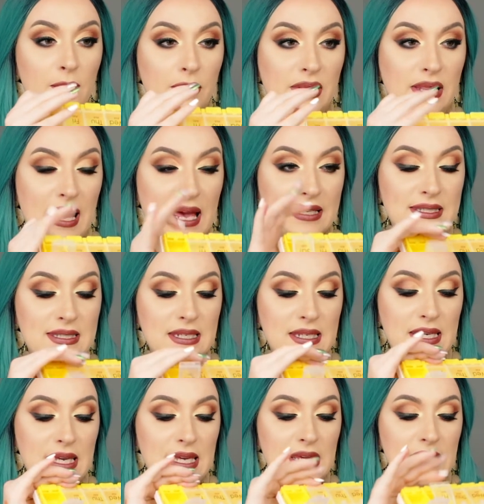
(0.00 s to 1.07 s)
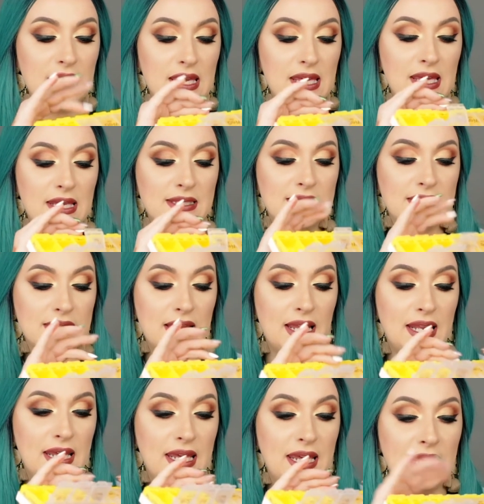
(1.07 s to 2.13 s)
plasticky,
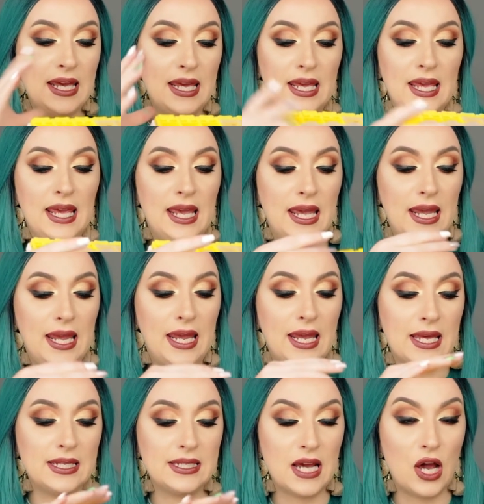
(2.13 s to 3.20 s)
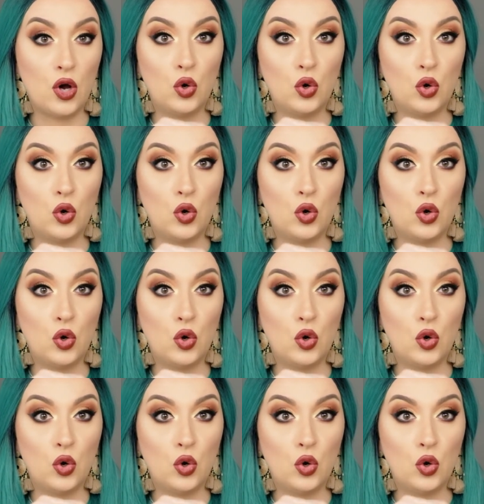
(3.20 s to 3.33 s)
steady, and